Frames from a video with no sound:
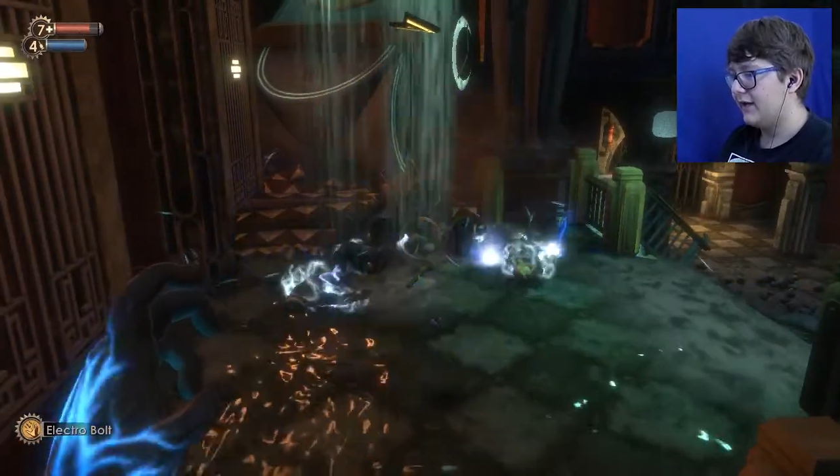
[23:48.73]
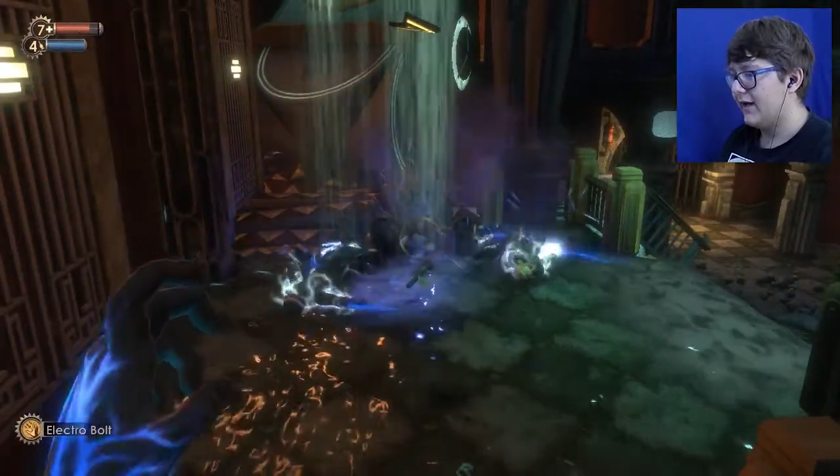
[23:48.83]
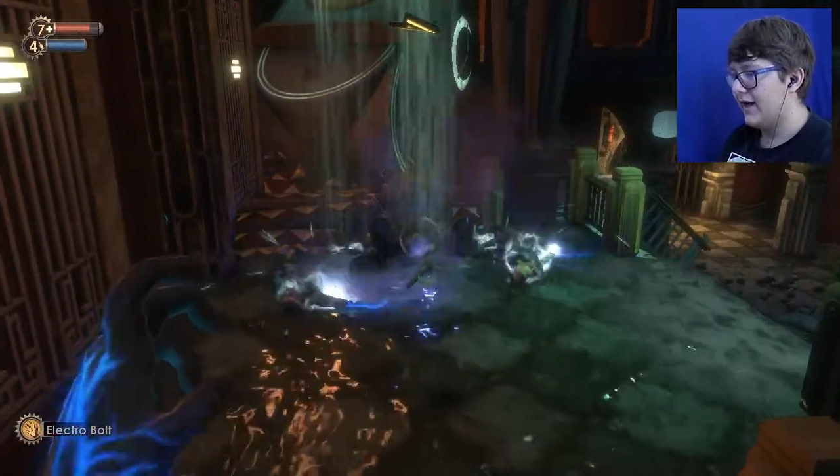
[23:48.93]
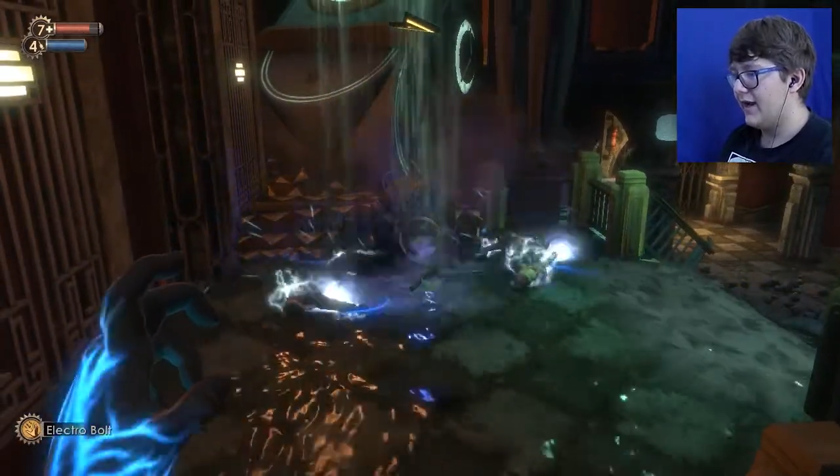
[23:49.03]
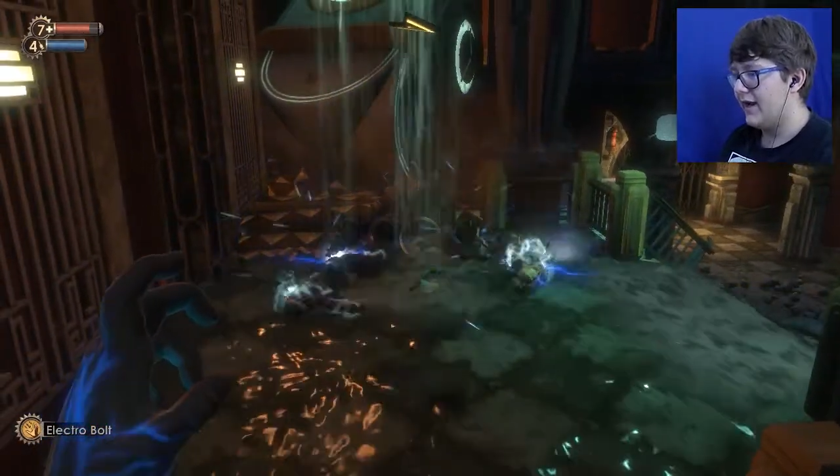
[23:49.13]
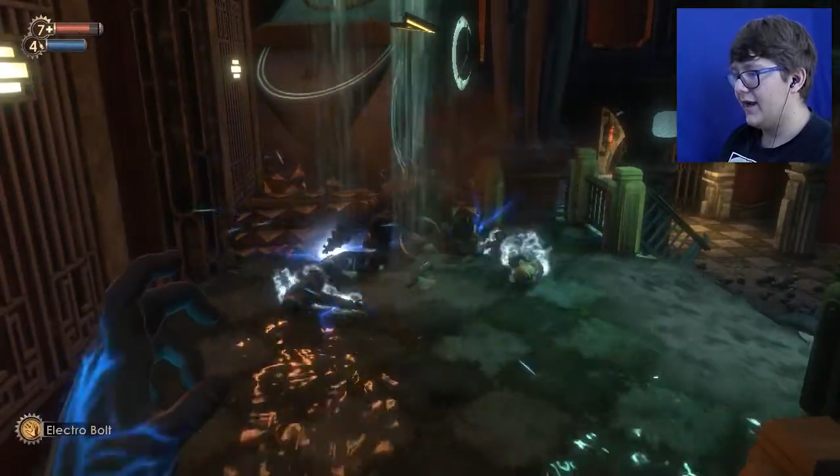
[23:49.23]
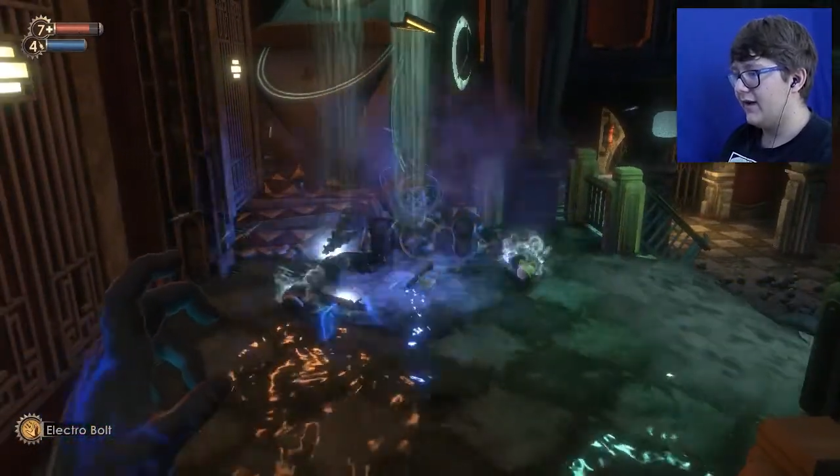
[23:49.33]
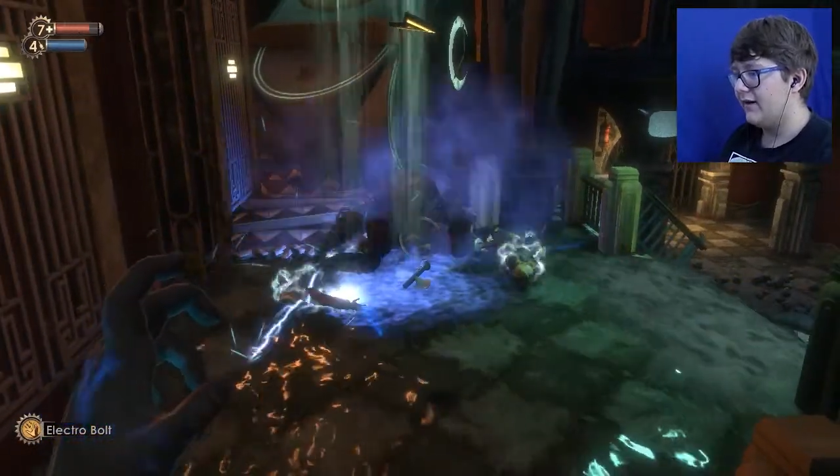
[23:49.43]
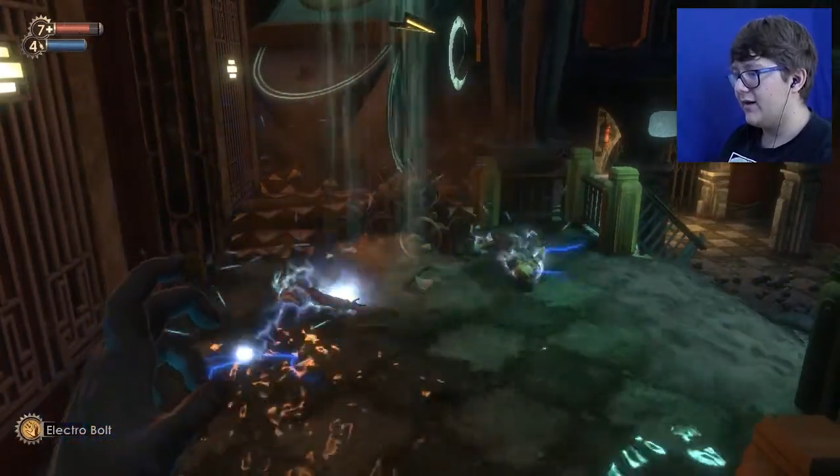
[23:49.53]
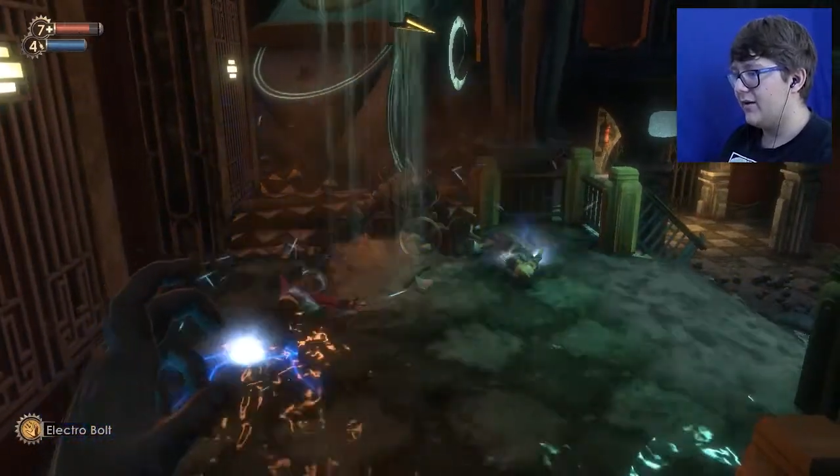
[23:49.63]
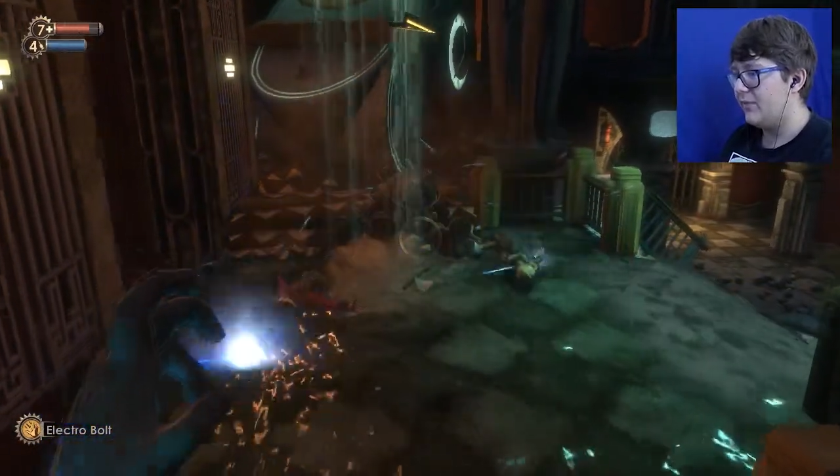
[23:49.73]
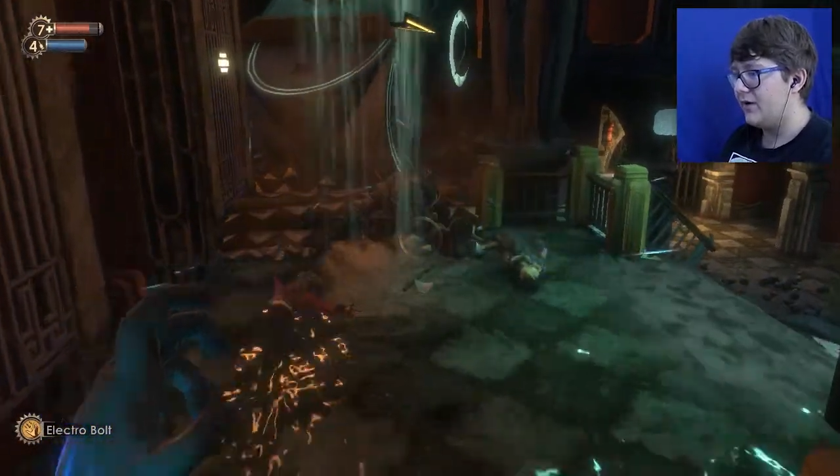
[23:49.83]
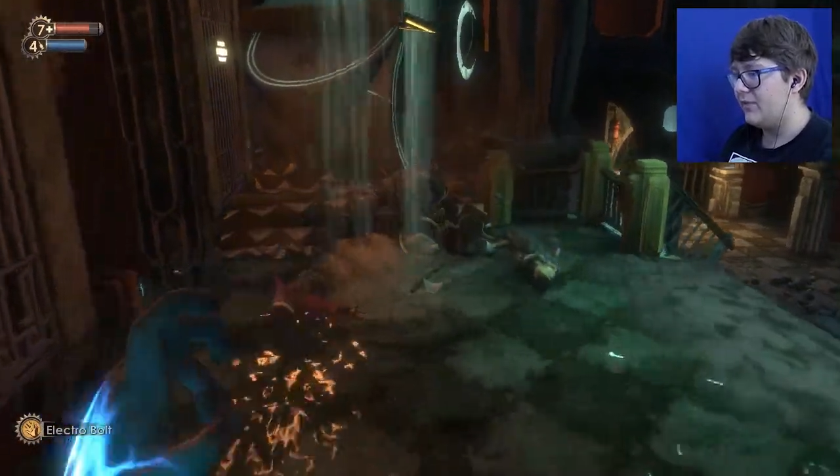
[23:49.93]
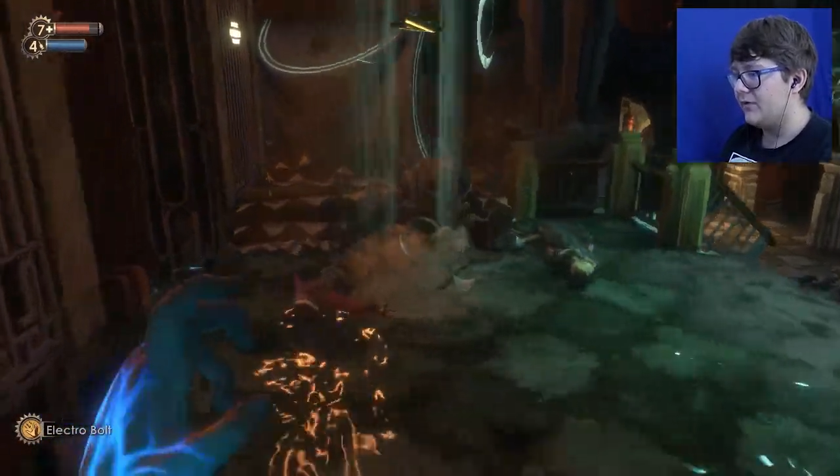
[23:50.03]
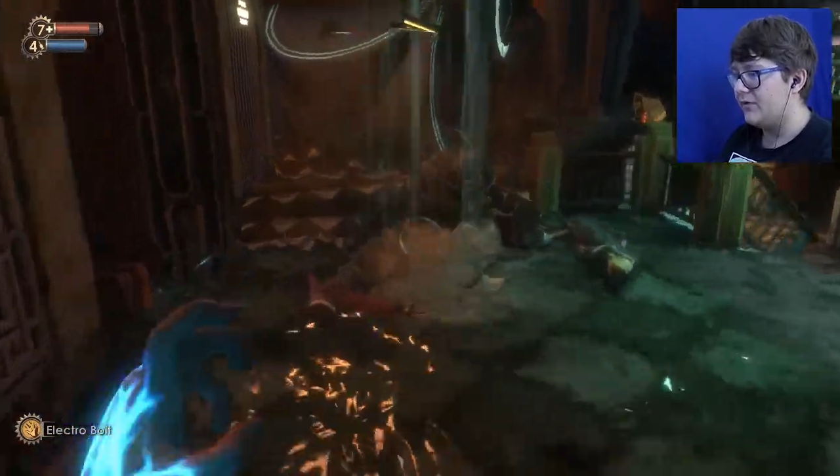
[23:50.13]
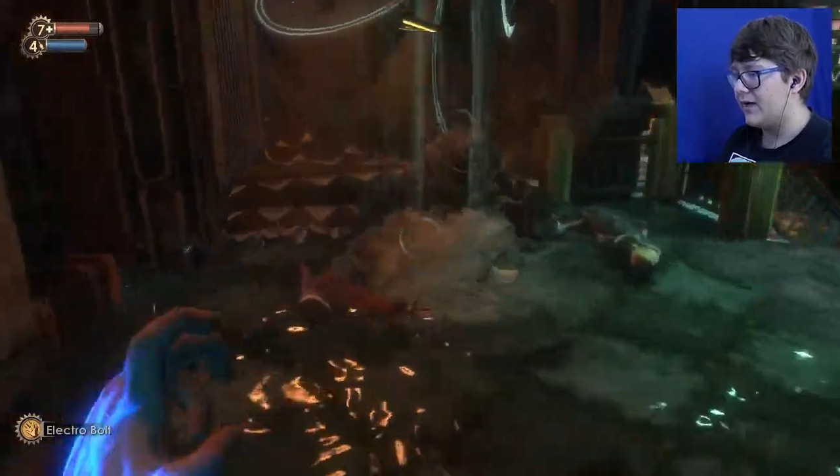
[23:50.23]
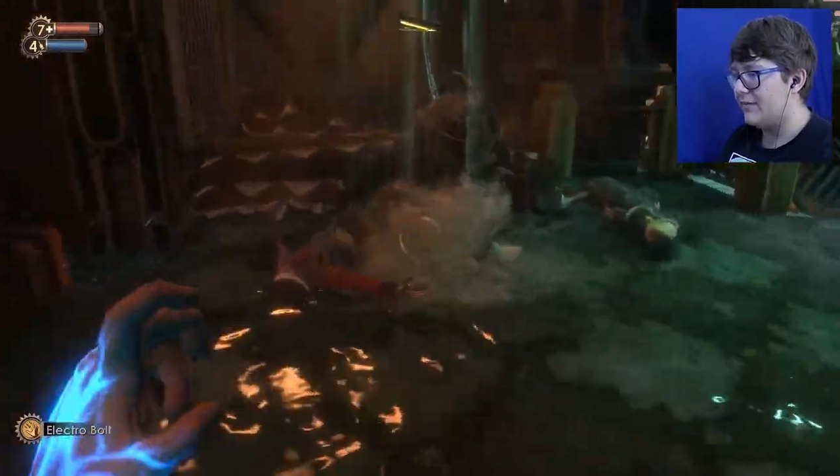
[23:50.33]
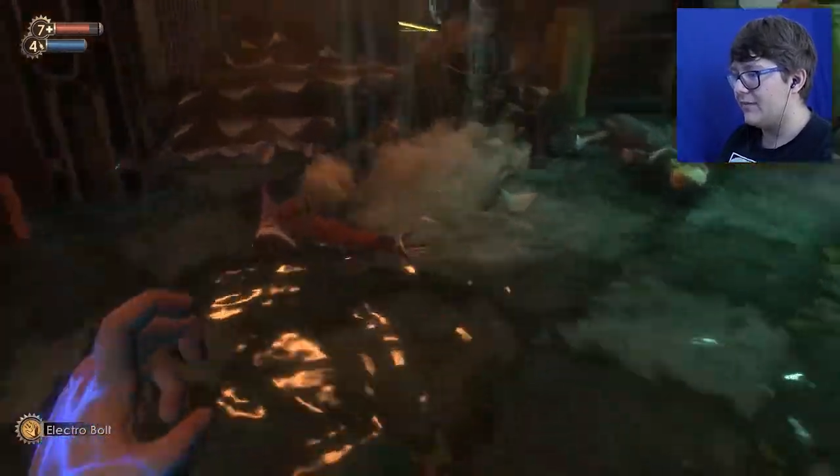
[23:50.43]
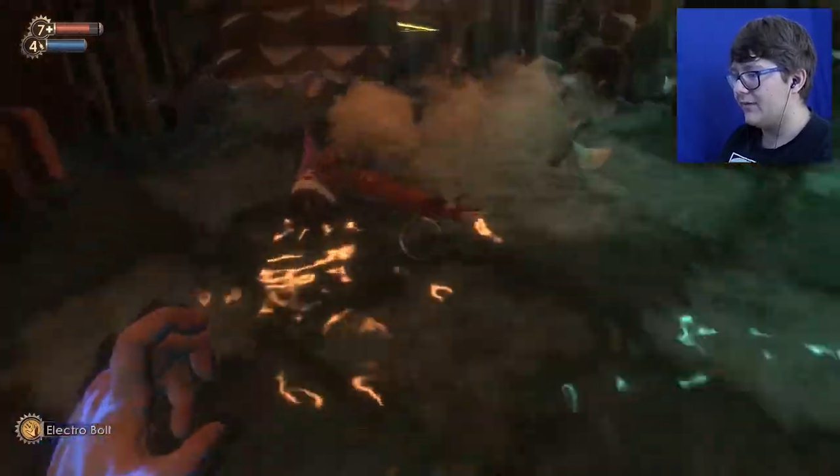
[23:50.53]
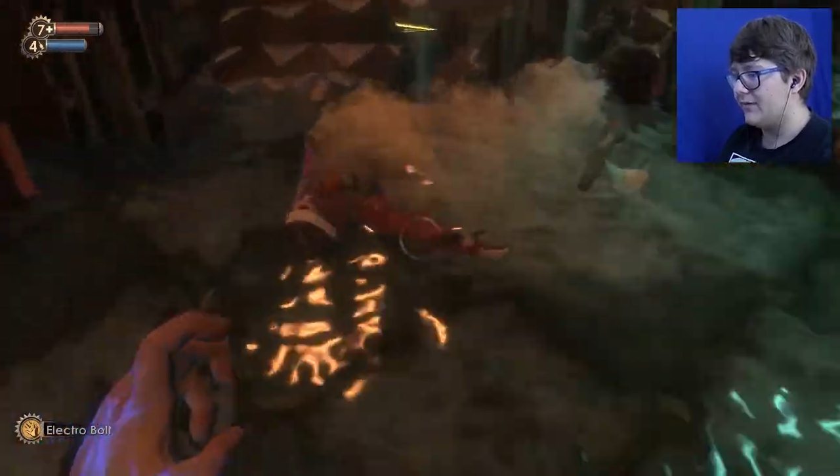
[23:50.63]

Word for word: Yeah. Oh, Bubbles, what happened?